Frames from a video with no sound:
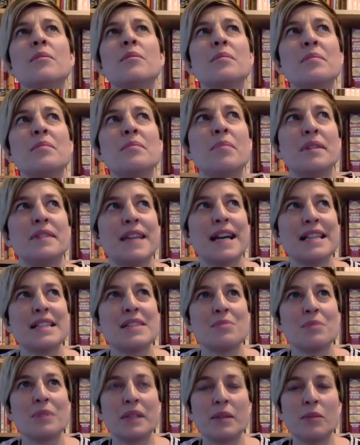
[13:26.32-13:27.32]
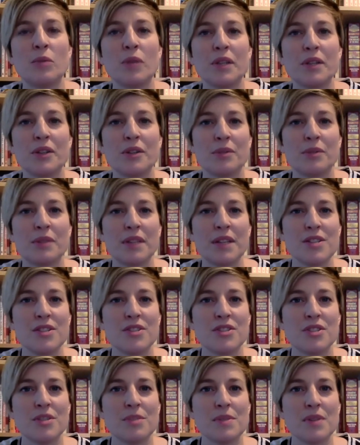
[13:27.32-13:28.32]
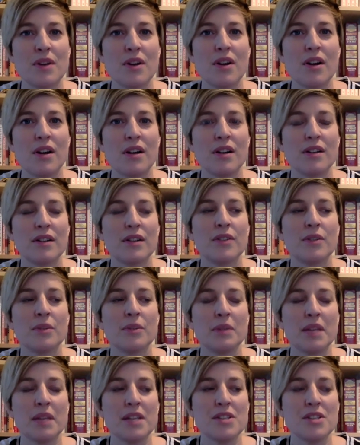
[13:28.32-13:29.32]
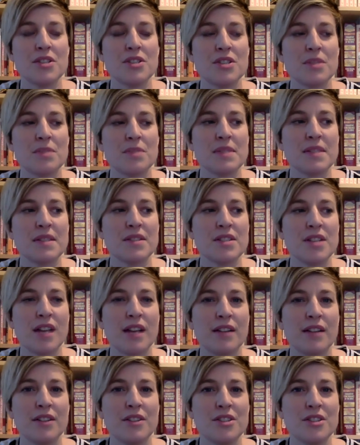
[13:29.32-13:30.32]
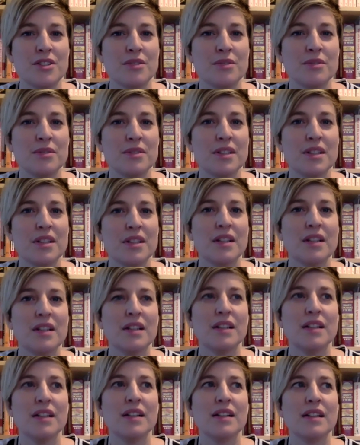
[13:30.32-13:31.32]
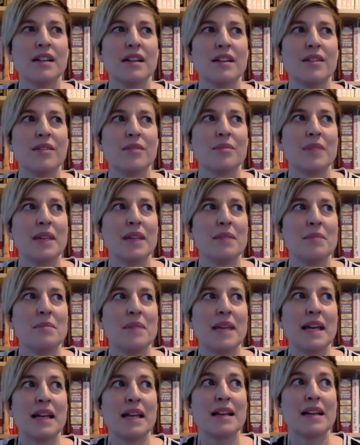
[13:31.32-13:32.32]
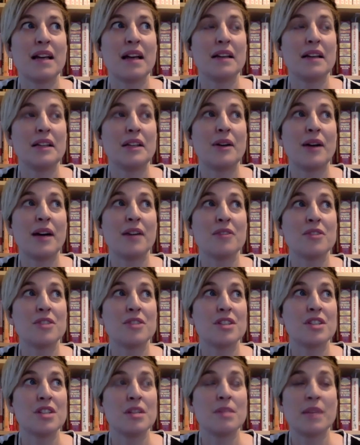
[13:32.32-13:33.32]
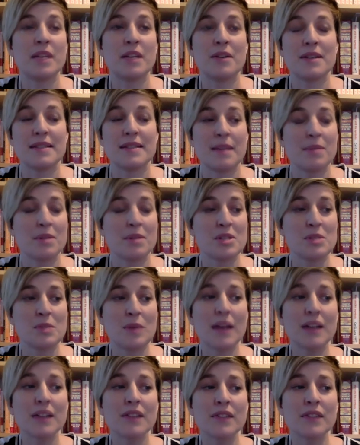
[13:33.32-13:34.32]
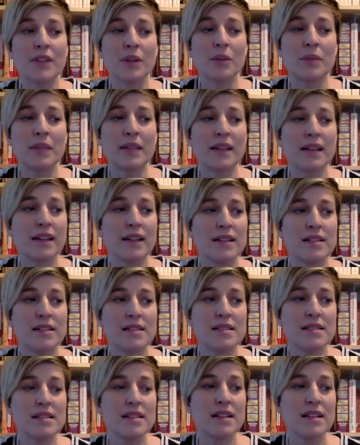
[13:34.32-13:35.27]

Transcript: But that's really what good relationships are the relationships that challenge you. And man, I don't judge anybody who has that perspective, though, because